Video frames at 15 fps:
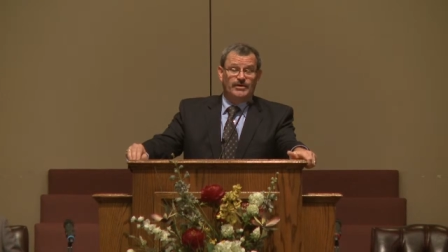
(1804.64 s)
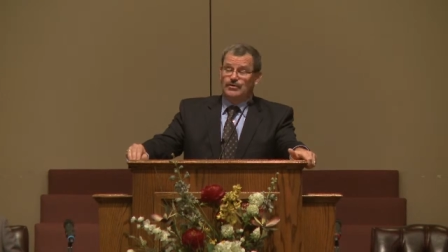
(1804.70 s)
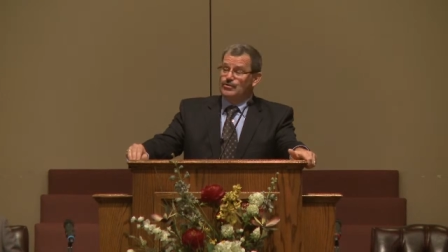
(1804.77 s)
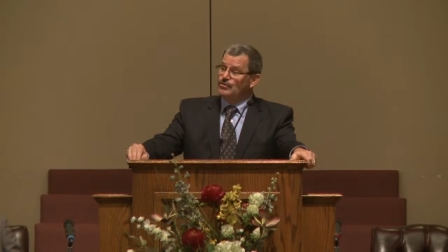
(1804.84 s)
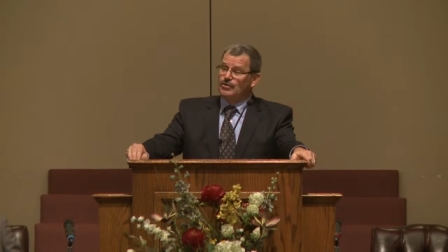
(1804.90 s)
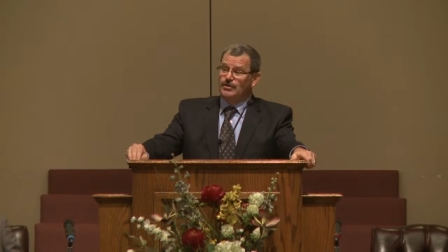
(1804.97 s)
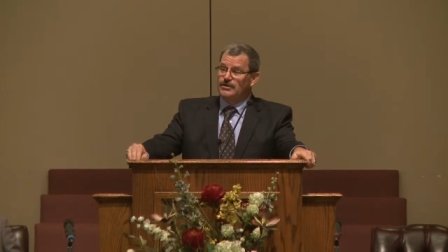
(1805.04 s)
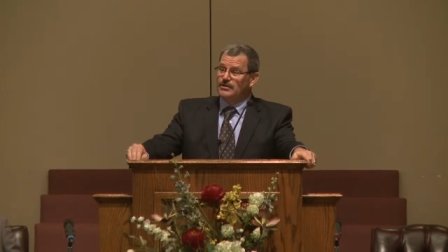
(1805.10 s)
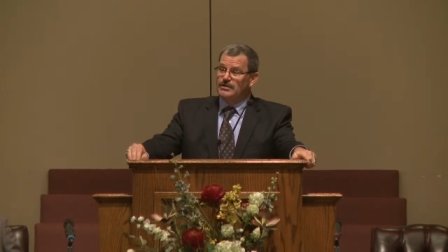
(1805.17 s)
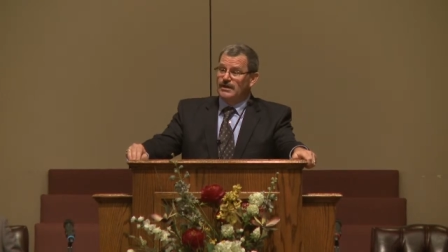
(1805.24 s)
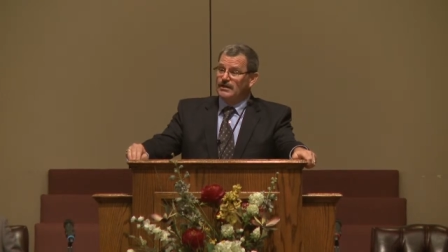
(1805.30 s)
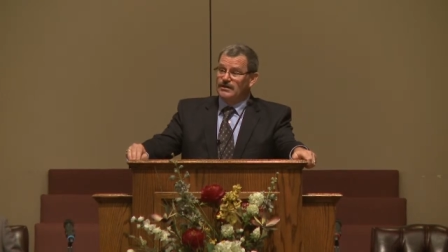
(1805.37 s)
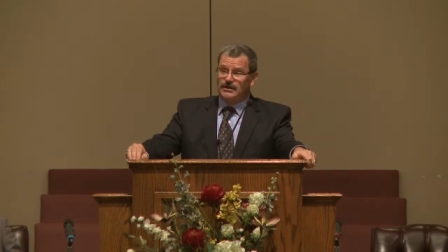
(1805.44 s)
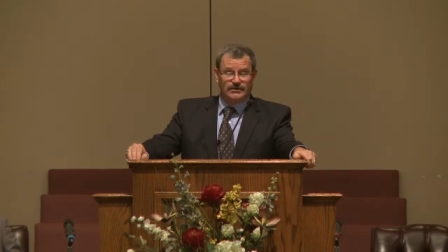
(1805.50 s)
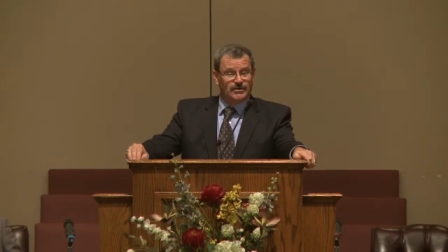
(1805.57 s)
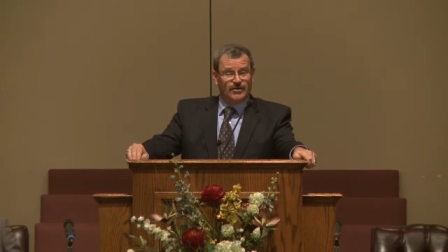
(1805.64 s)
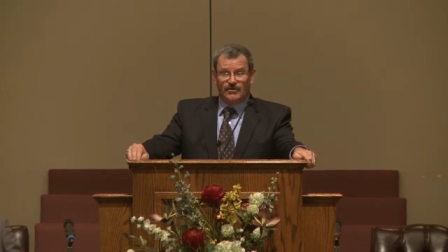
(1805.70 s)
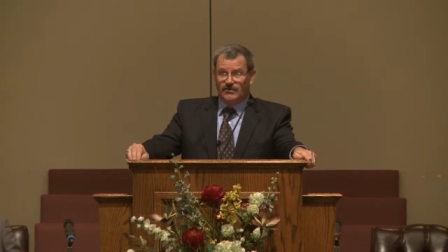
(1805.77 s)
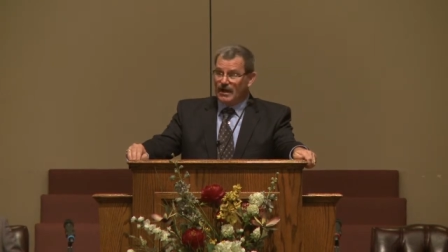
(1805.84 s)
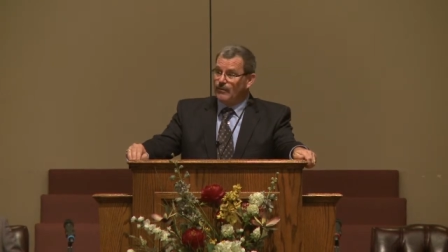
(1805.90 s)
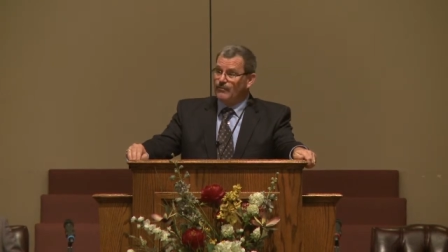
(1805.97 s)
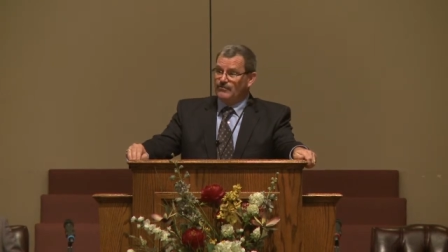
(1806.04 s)
you couldn't have done nothing because
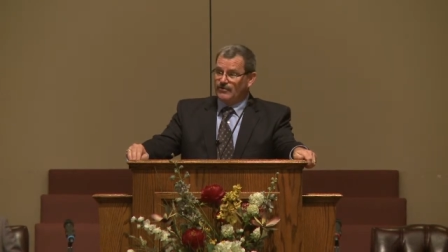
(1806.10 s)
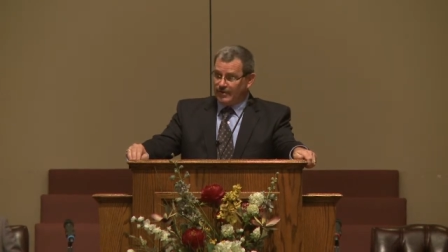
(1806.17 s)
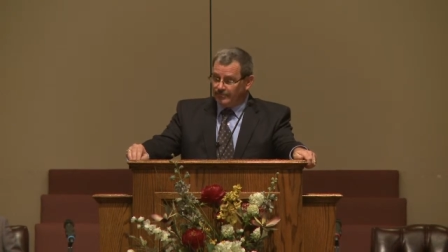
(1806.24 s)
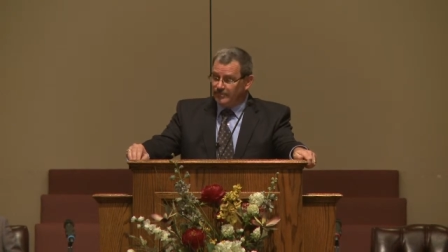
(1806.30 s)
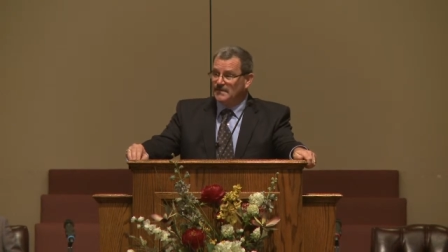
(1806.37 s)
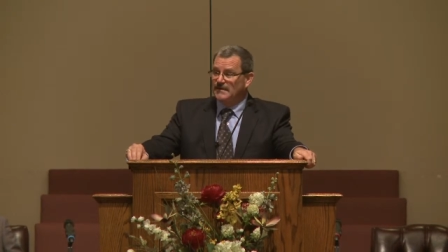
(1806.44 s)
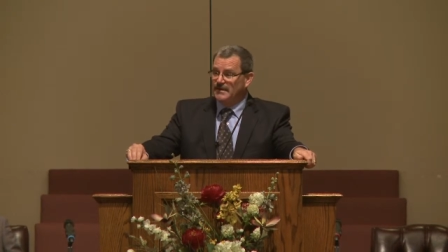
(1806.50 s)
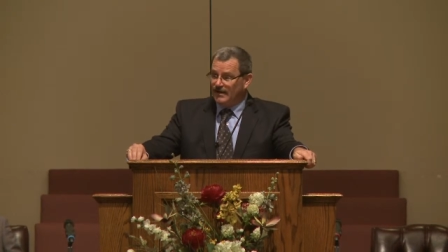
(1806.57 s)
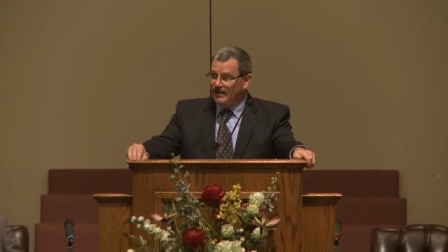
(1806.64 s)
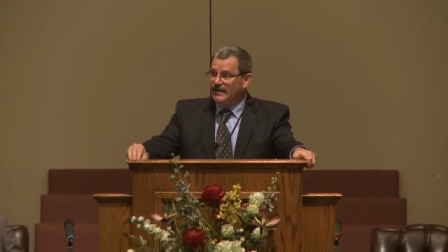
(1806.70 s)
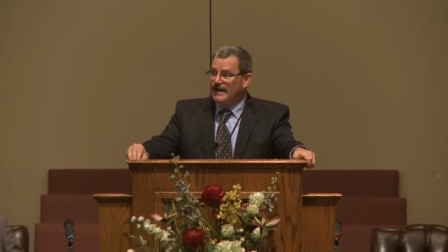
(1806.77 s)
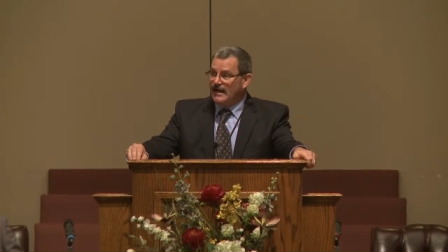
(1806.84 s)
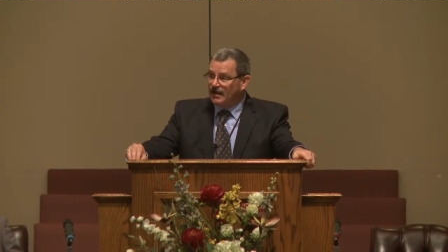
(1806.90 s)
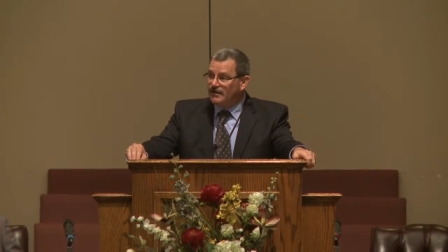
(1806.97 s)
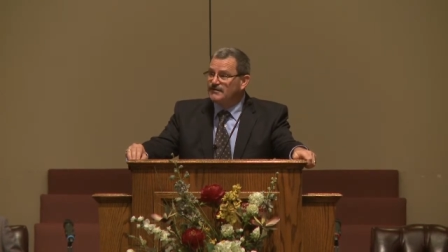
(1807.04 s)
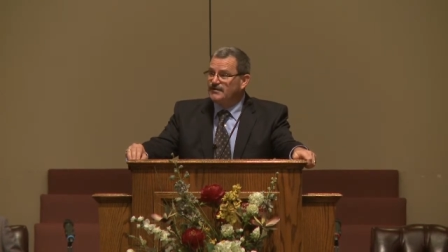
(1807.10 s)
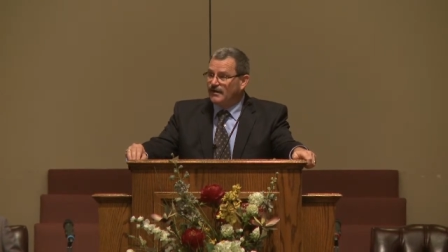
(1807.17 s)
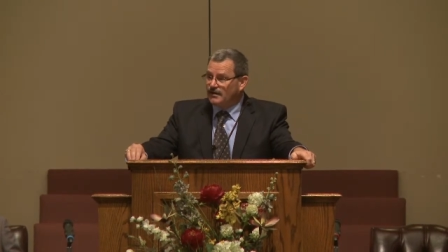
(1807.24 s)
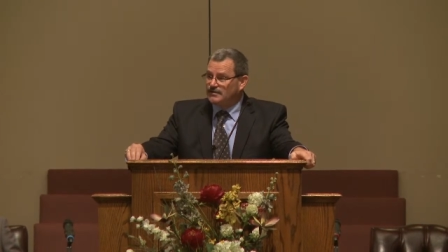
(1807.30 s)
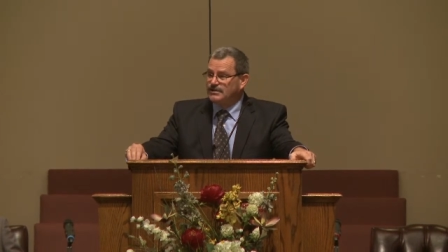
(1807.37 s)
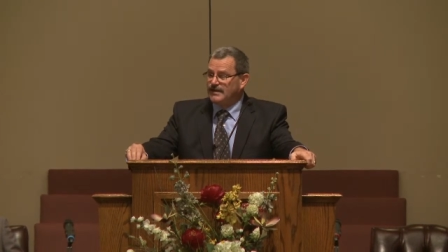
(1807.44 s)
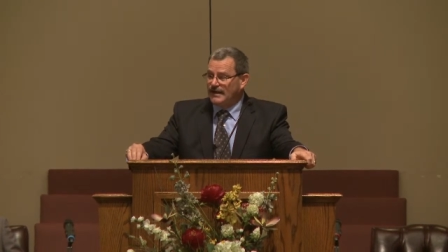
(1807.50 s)
I was completely out of
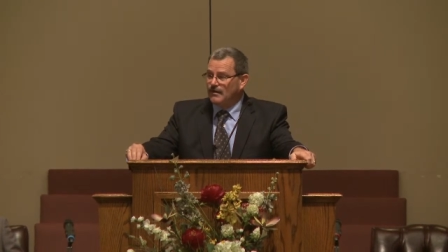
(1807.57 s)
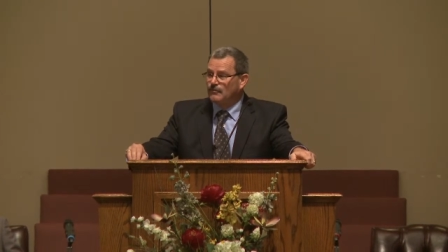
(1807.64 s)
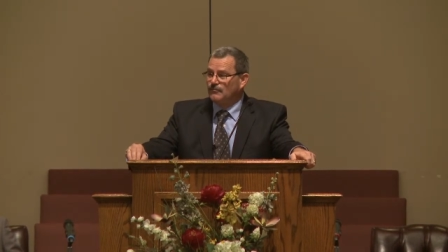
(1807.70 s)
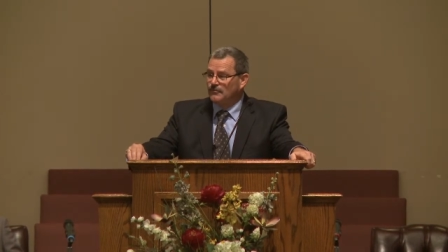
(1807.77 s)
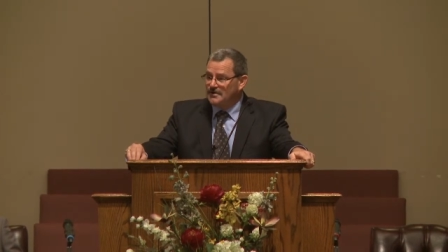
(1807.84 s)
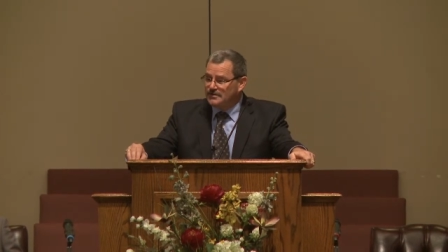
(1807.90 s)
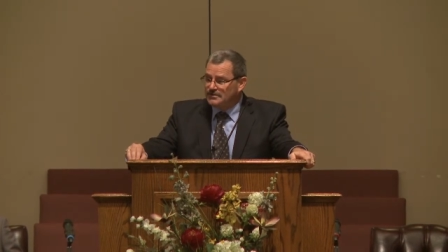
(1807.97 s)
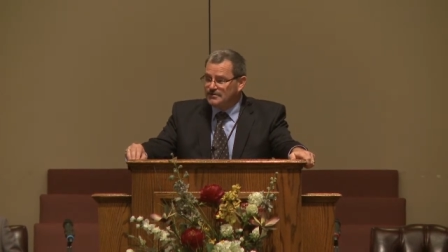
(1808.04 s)
touch and out of reach.